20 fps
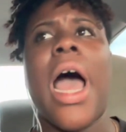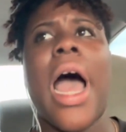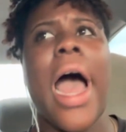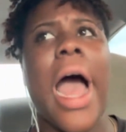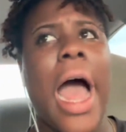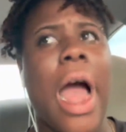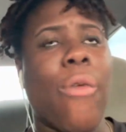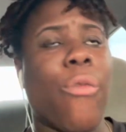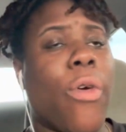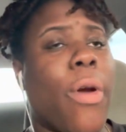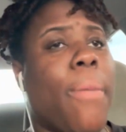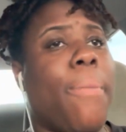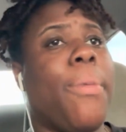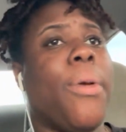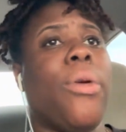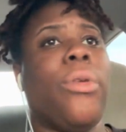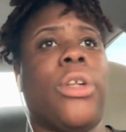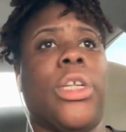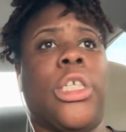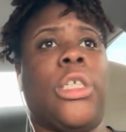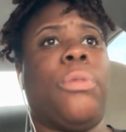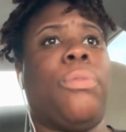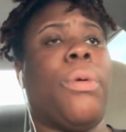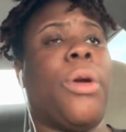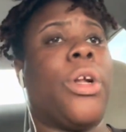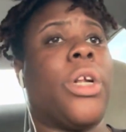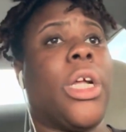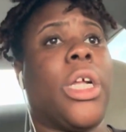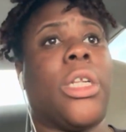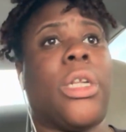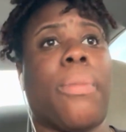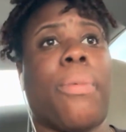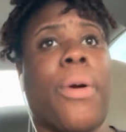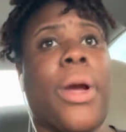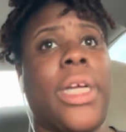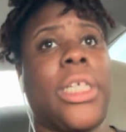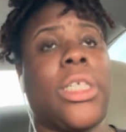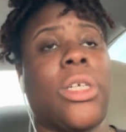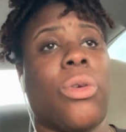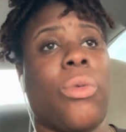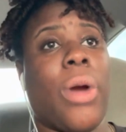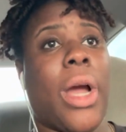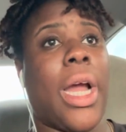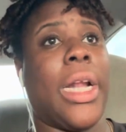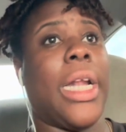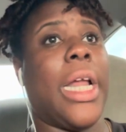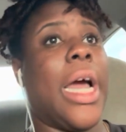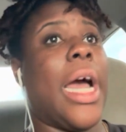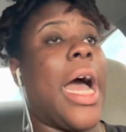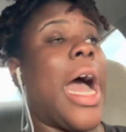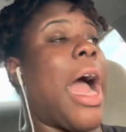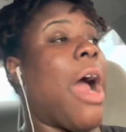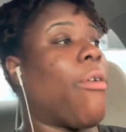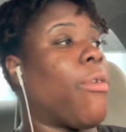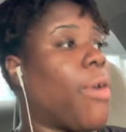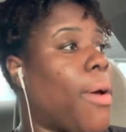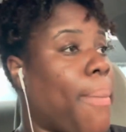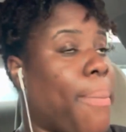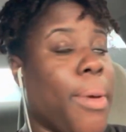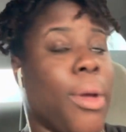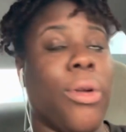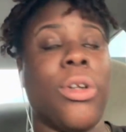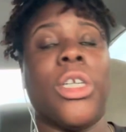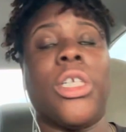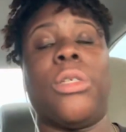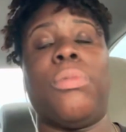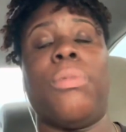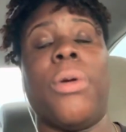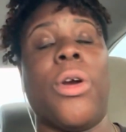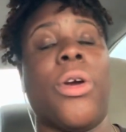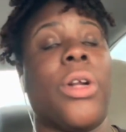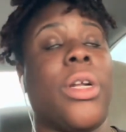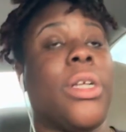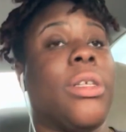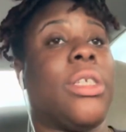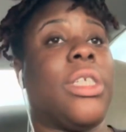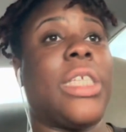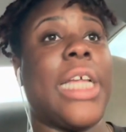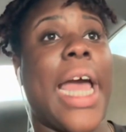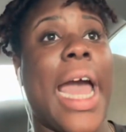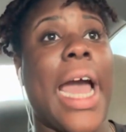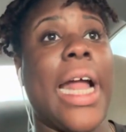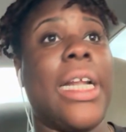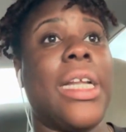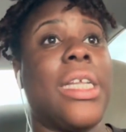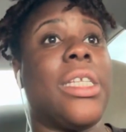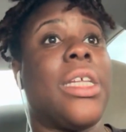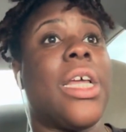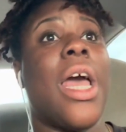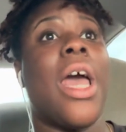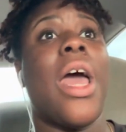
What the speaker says: I rebuke the spirit of depression right now. I rebuke the spirit of sadness.